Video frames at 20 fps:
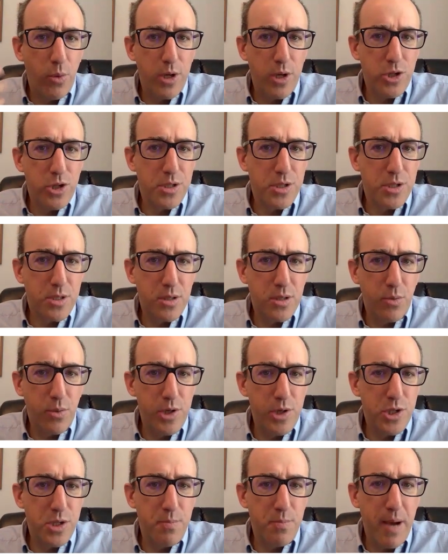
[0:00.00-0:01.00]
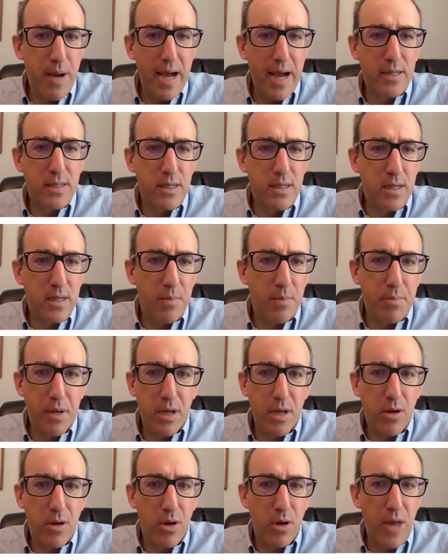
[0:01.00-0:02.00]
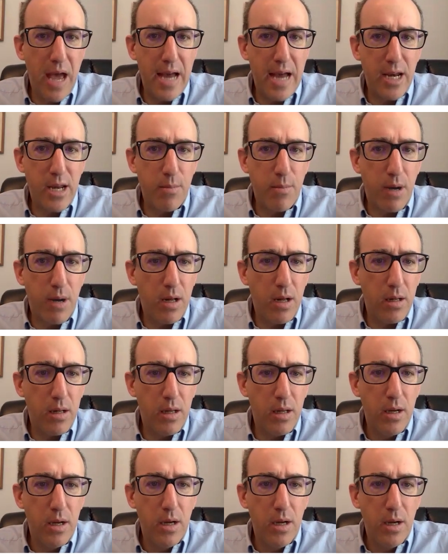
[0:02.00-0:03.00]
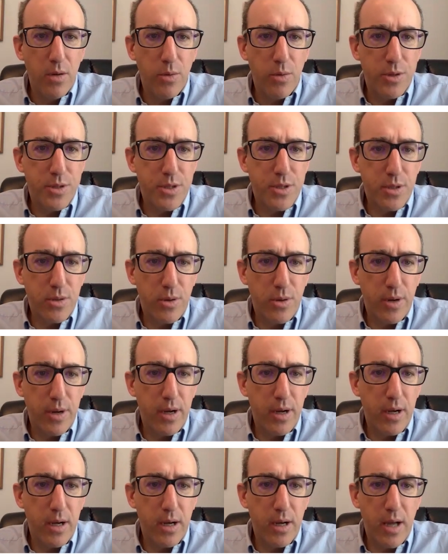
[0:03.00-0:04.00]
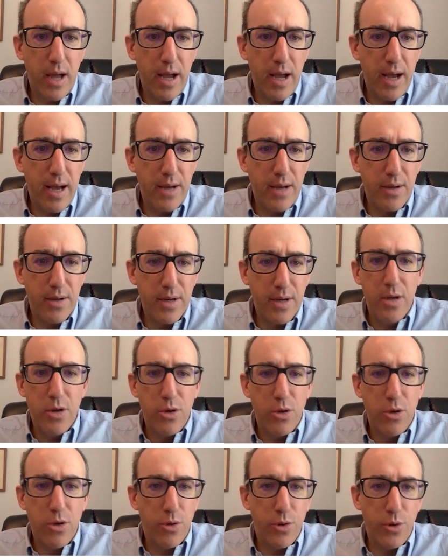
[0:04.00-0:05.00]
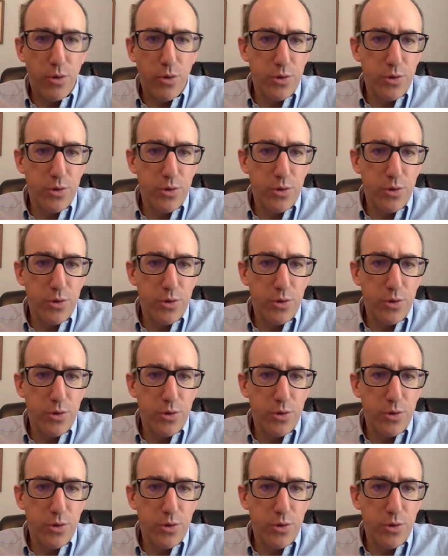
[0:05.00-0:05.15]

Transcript: We just backed a company called Animal with Sequoia, and you know,